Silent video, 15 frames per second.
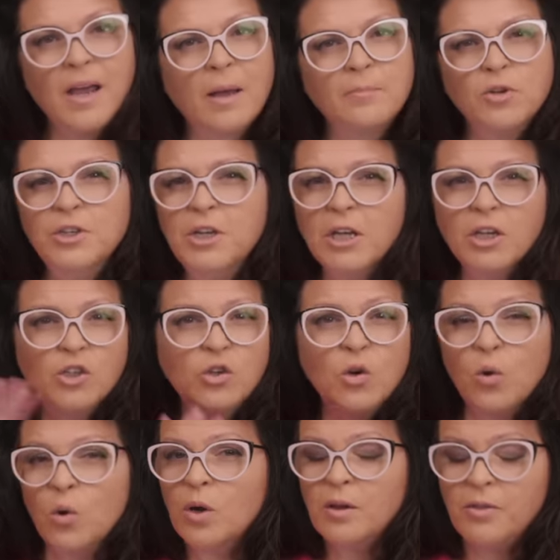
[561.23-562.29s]
I'm going to
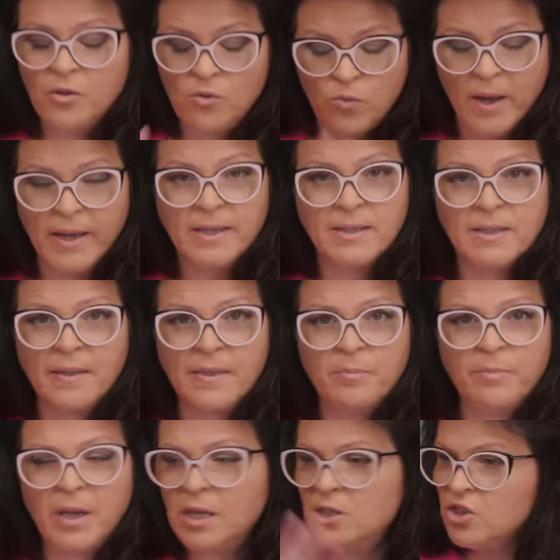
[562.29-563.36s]
ignore the white and the
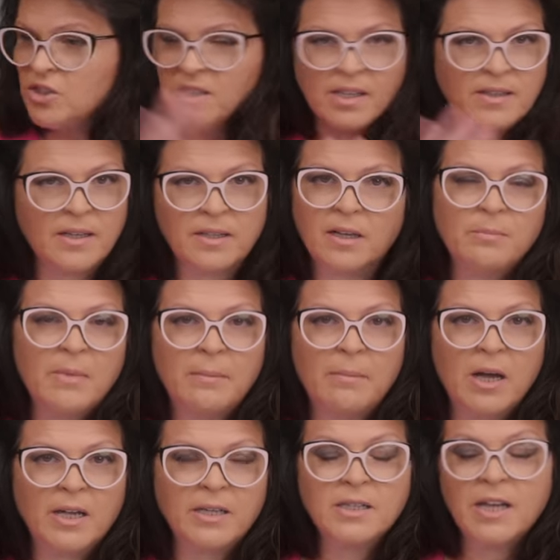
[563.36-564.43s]
pink, just get that out of my
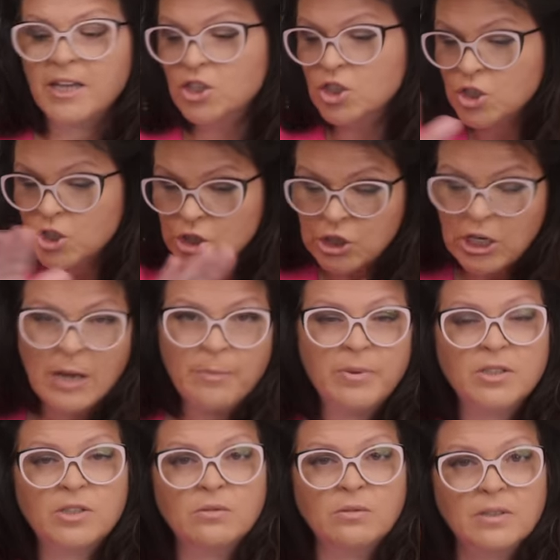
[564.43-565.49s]
mind and just shape
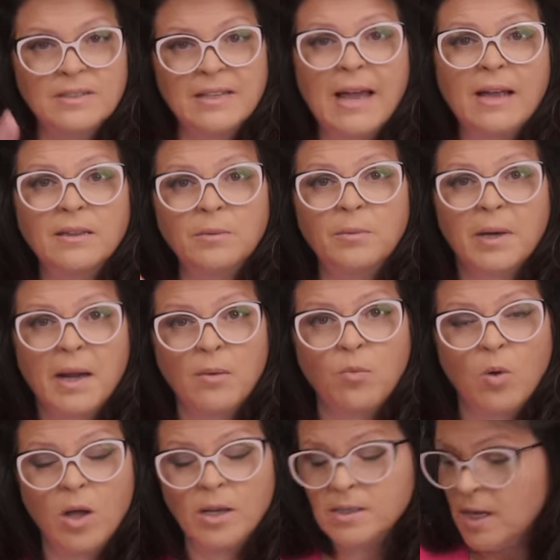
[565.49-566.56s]
it to exactly what I
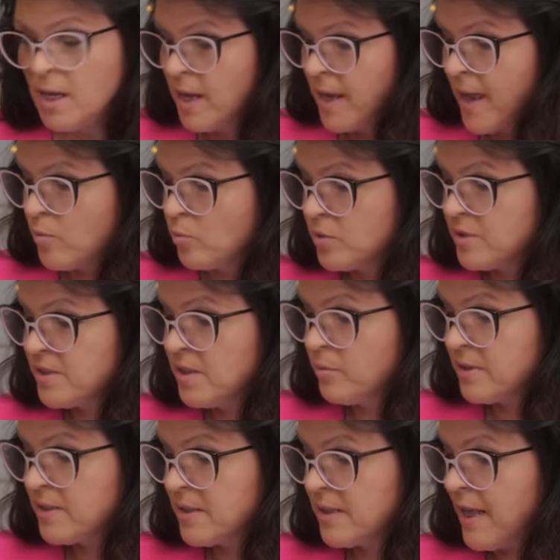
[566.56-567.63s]
want. And we'll see
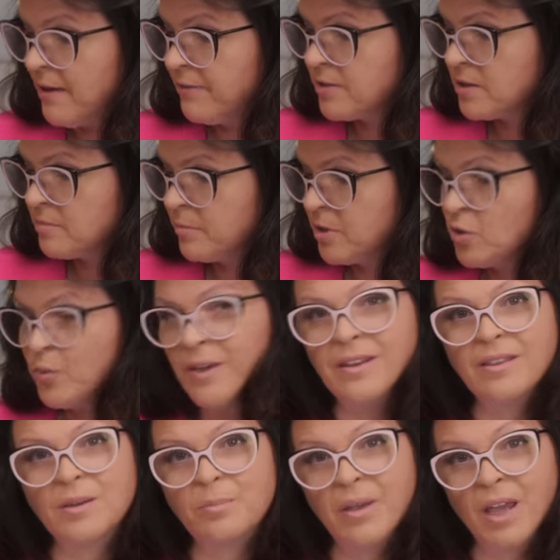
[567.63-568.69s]
what's left
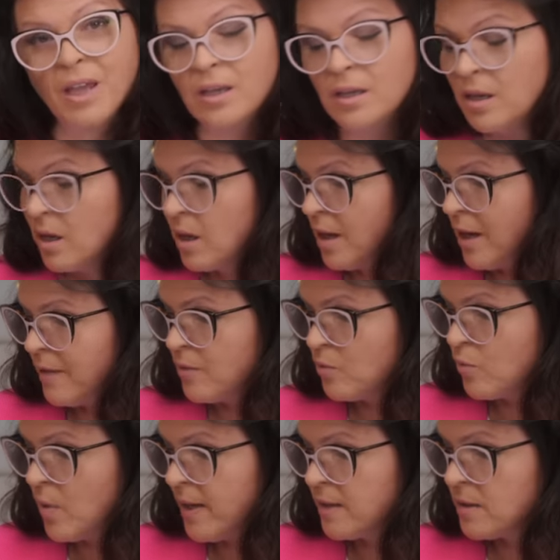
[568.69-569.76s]
between the pink and the
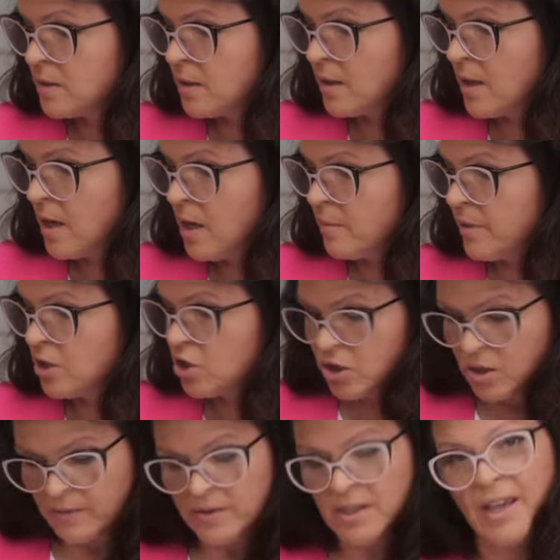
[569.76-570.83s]
white and how much
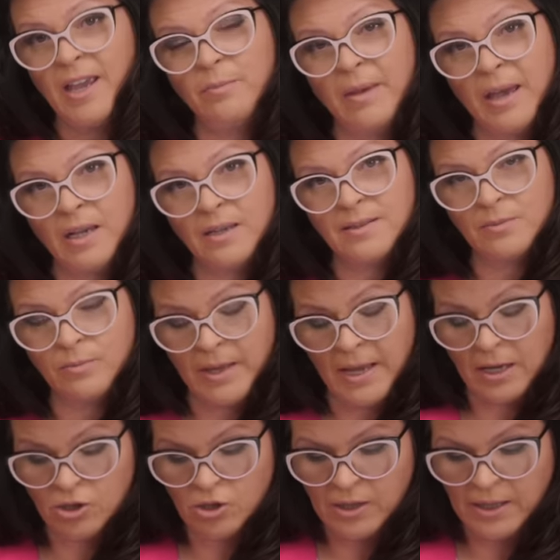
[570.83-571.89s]
of the apex we
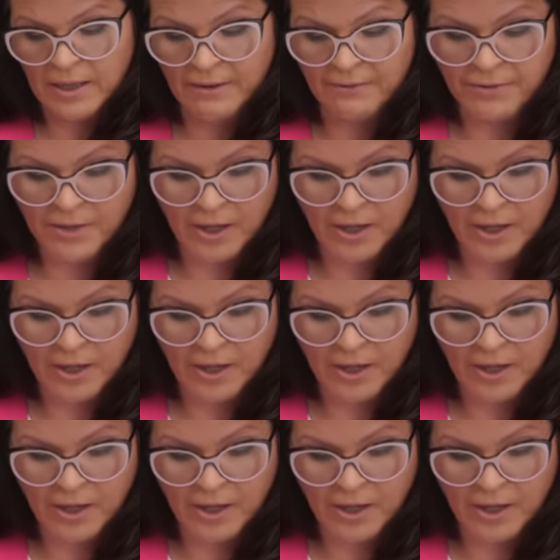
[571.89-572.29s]
actually left